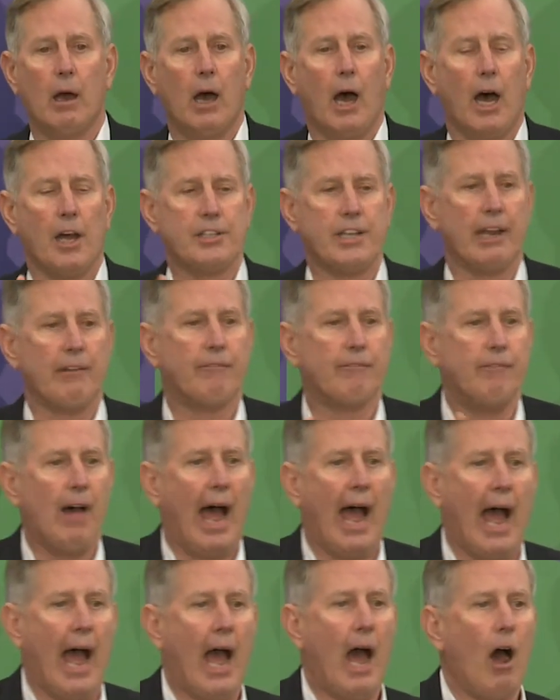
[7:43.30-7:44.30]
I said,
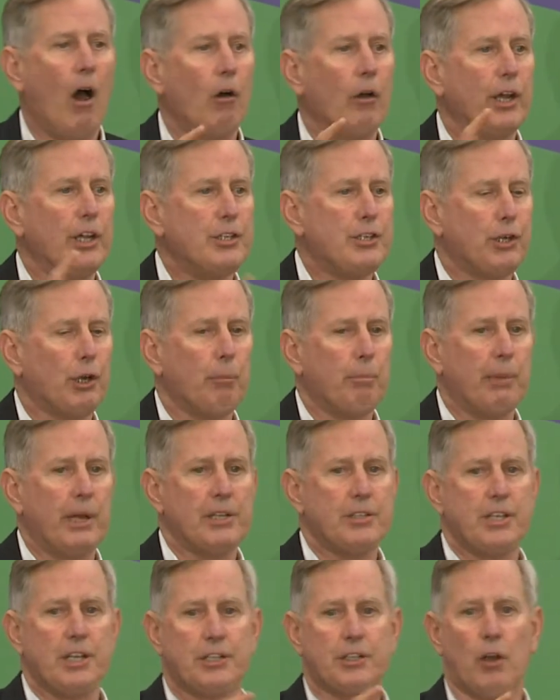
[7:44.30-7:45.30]
how is your
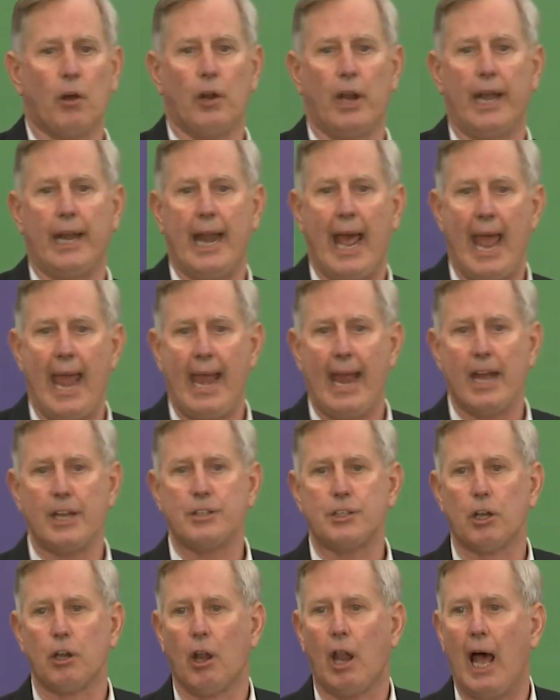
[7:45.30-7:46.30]
business going to
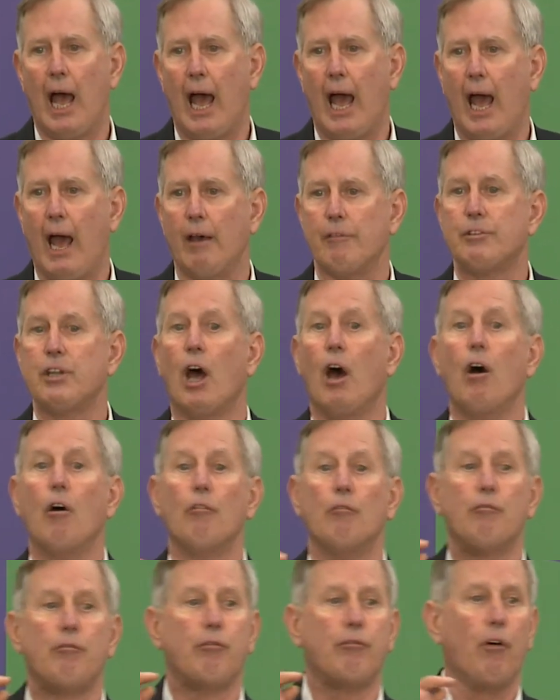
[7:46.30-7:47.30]
enhance lives
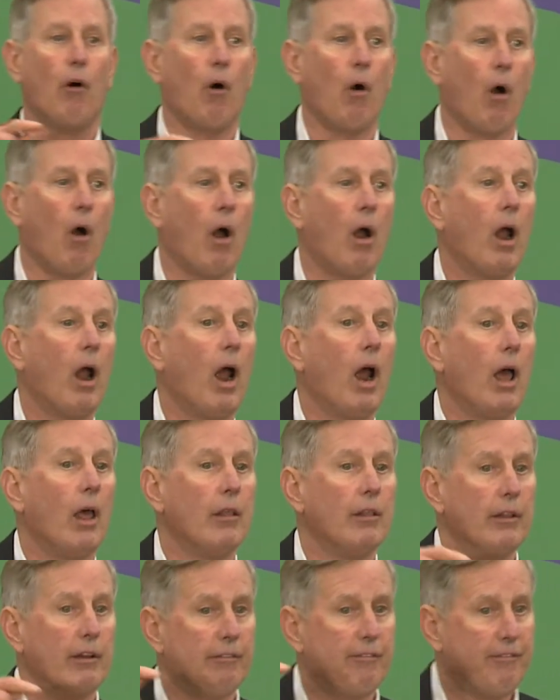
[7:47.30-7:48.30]
for
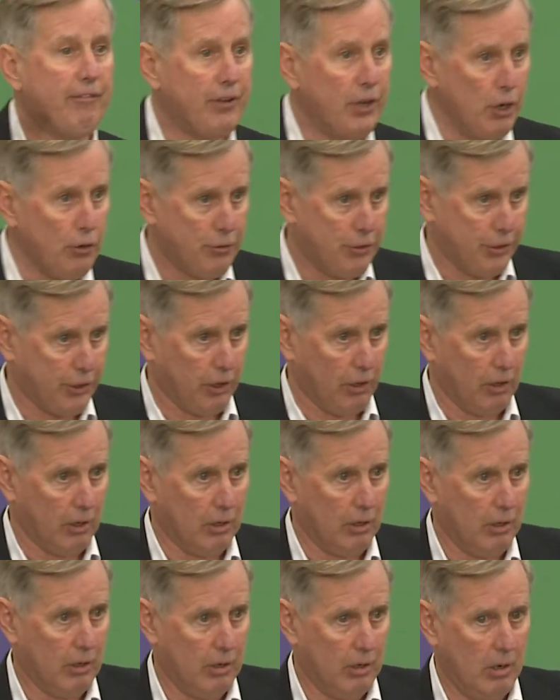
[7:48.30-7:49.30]
the future?
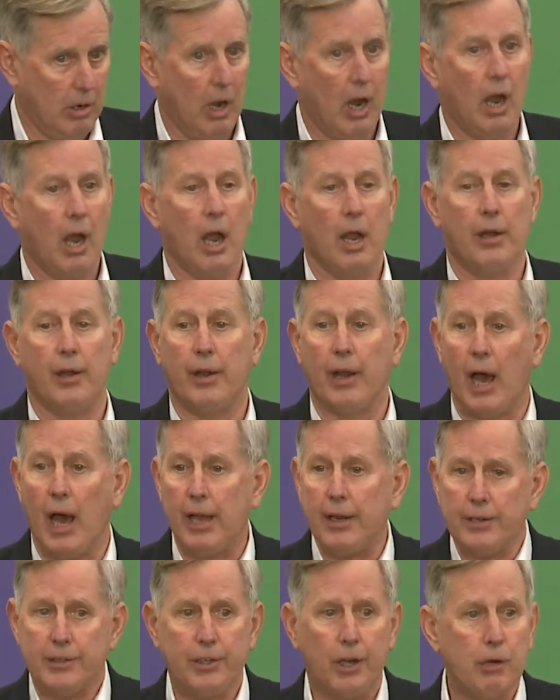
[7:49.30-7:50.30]

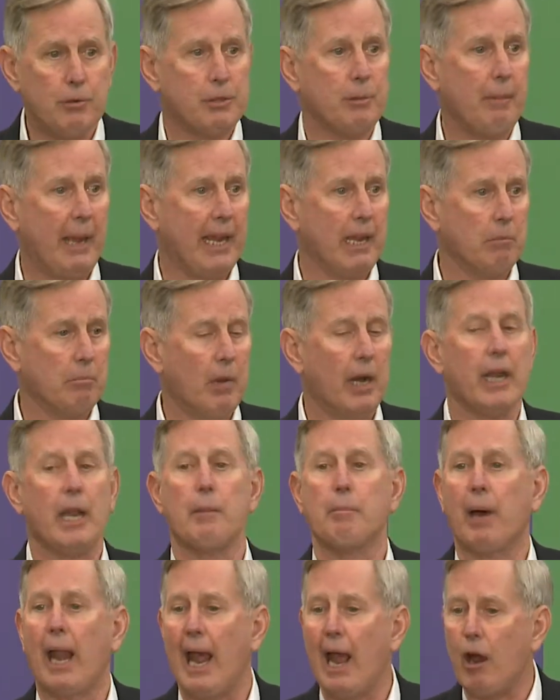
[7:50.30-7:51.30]
Not in terms of making money,
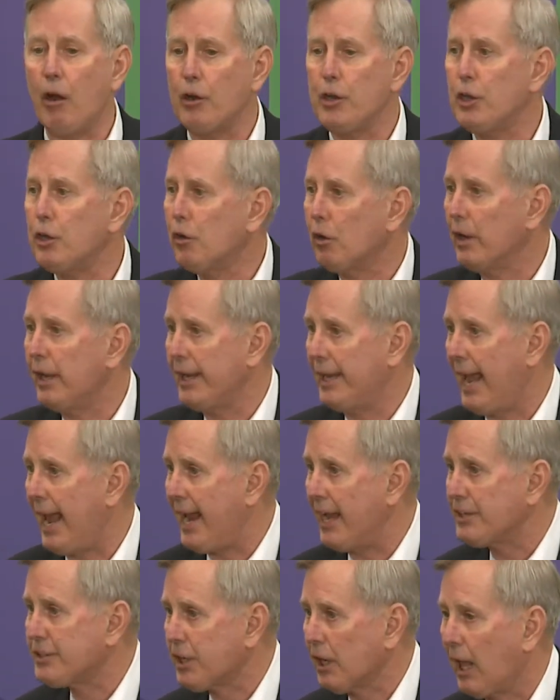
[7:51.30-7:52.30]
but how are you going to
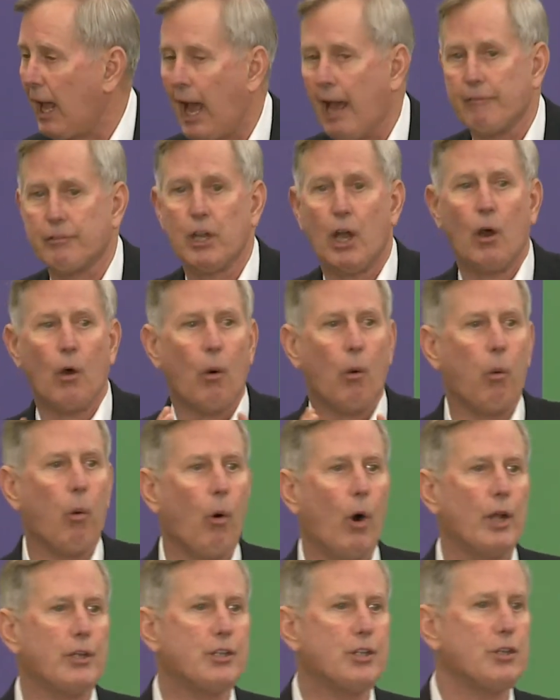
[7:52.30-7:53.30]
enhance lives?
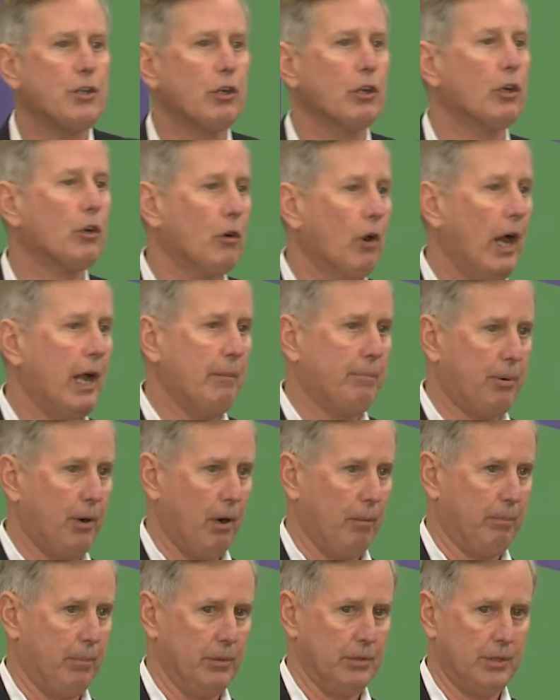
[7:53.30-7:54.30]
What's your great
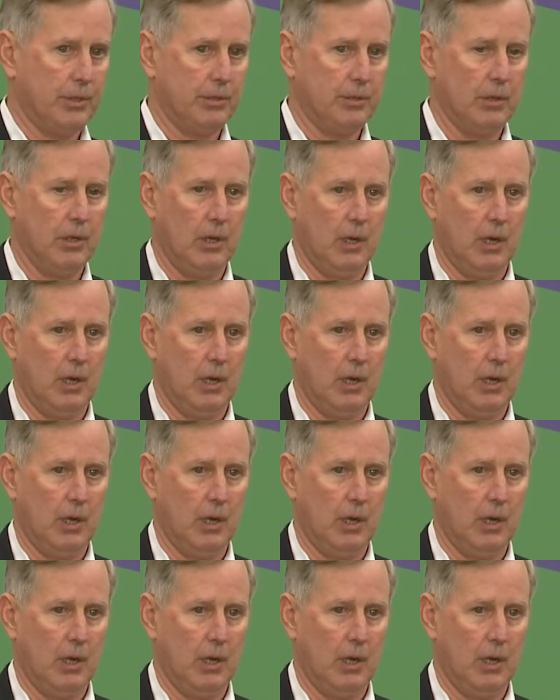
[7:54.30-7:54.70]
purpose?